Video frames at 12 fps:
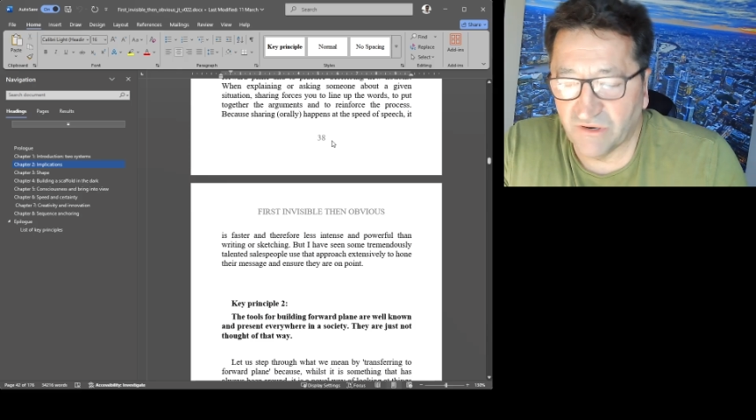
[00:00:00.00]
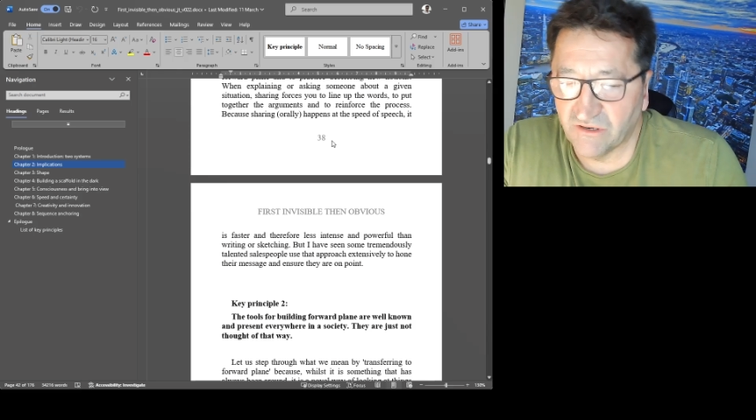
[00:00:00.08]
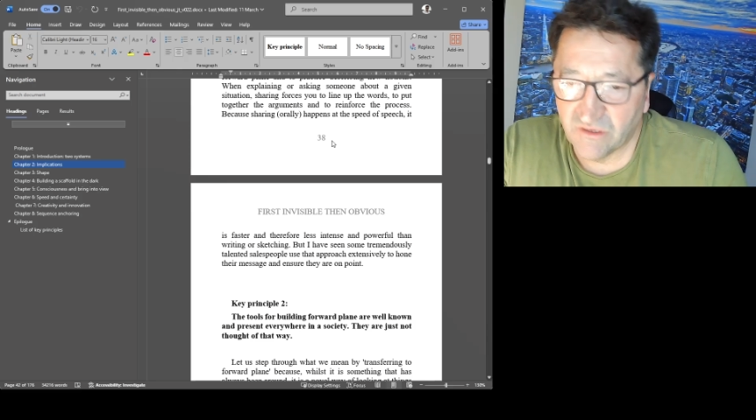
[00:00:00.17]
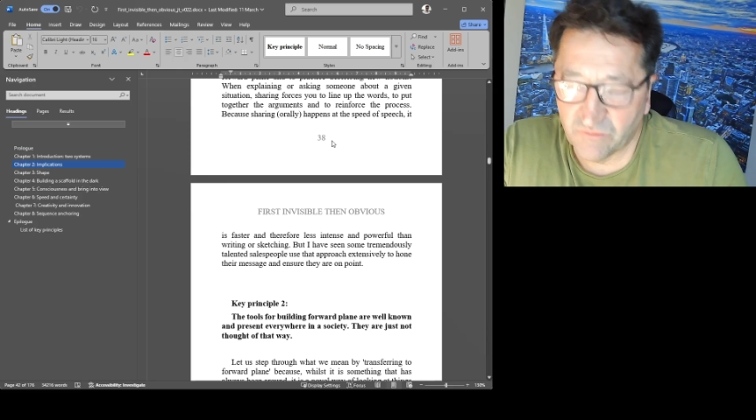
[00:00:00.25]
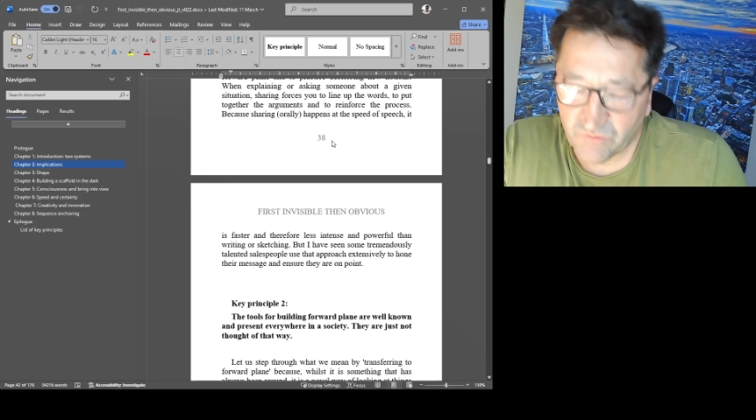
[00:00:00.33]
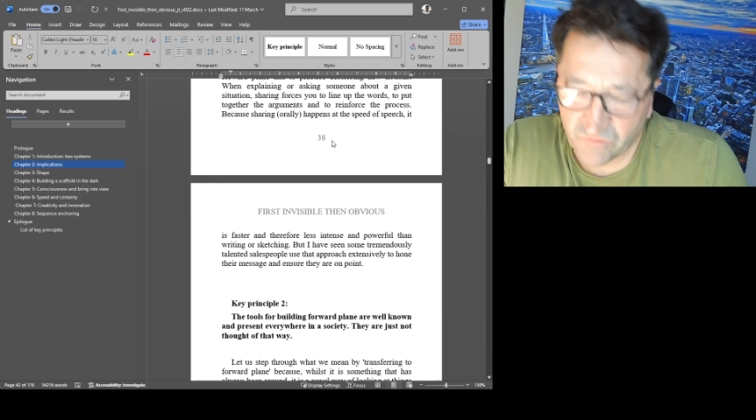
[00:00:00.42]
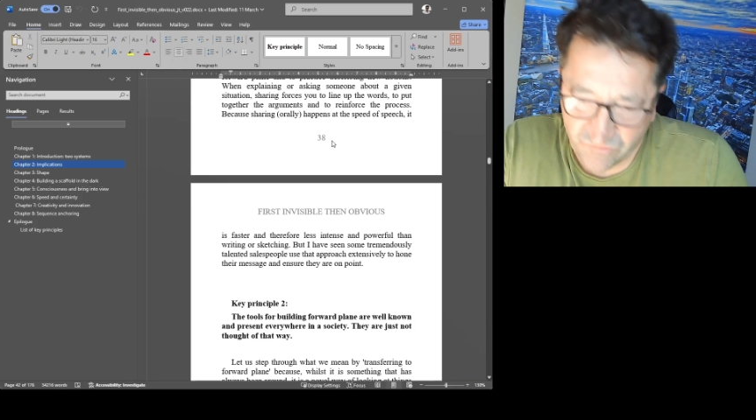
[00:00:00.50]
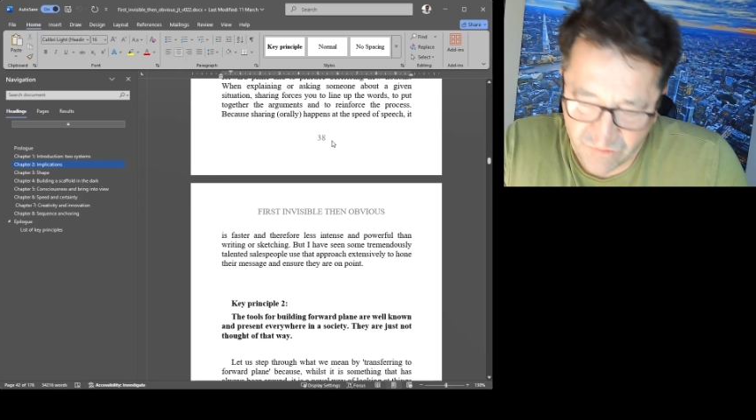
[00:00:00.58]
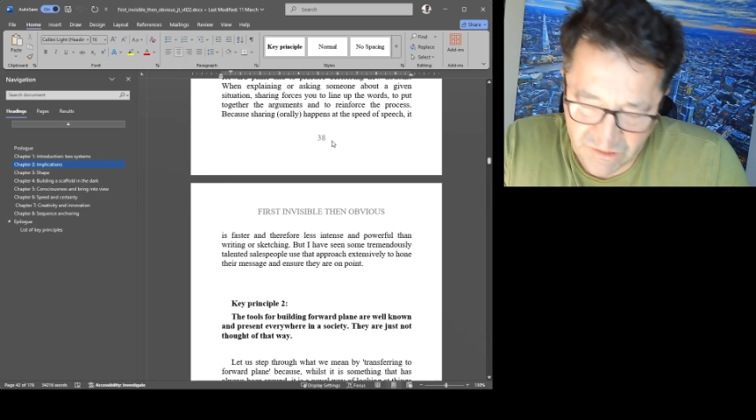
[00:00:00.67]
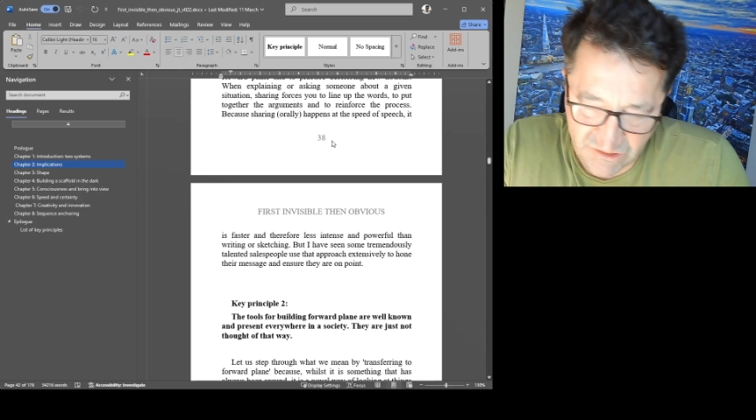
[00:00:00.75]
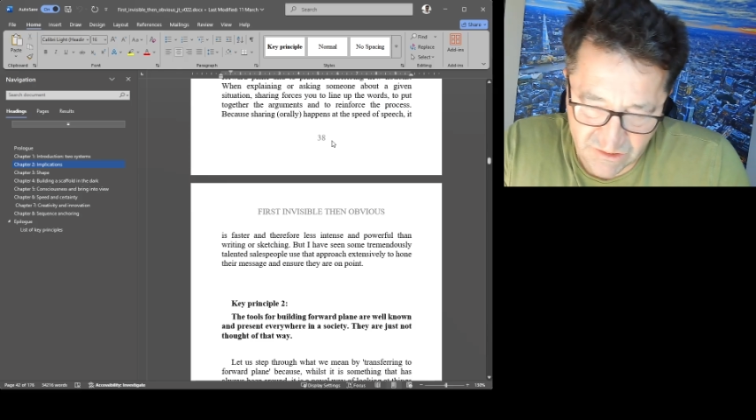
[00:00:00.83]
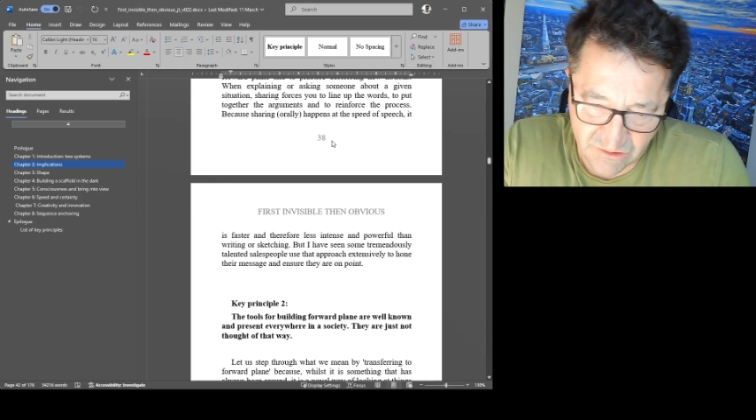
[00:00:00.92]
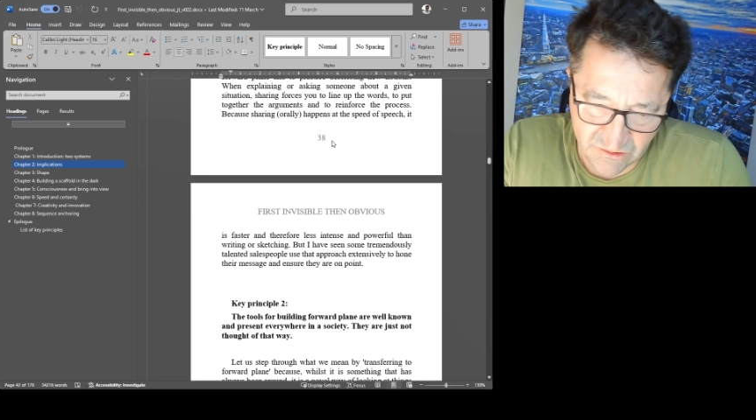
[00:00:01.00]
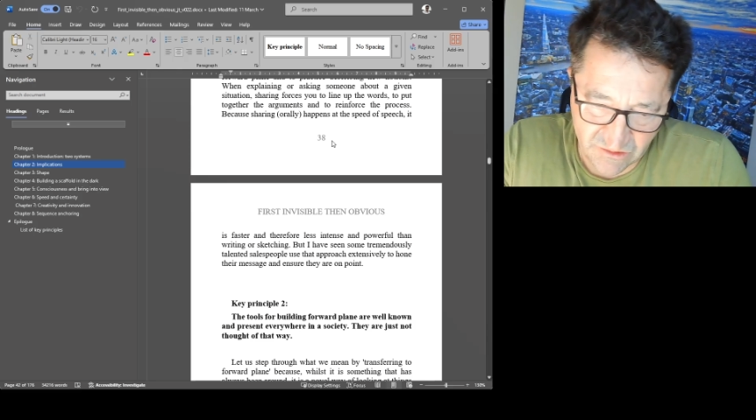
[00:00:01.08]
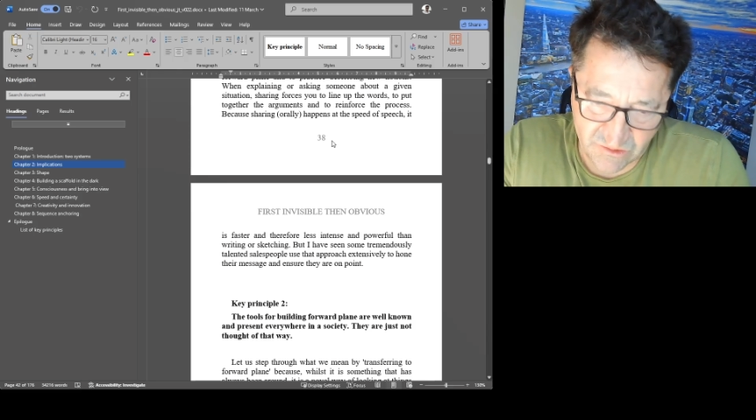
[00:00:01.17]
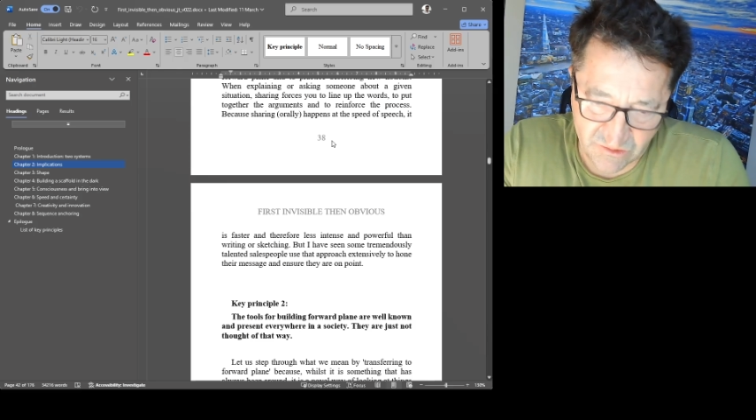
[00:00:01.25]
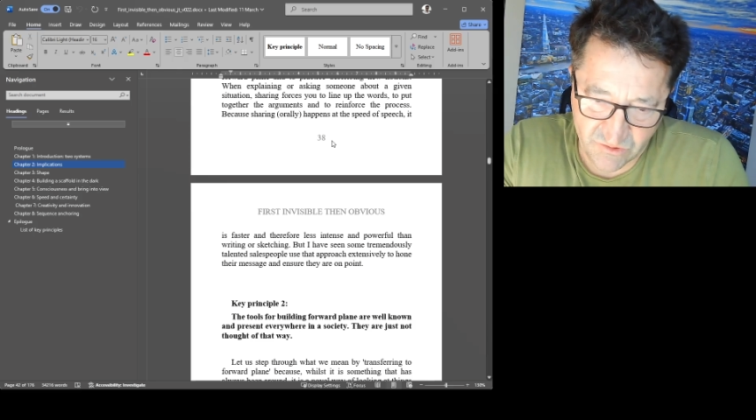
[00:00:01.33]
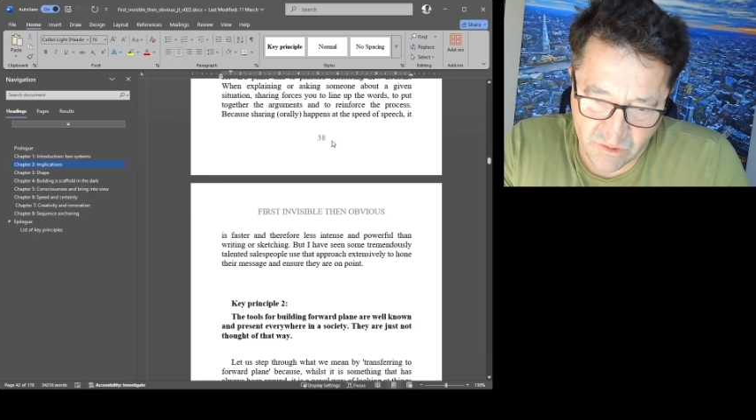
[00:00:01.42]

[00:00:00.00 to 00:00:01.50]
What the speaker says: by a number of reasons,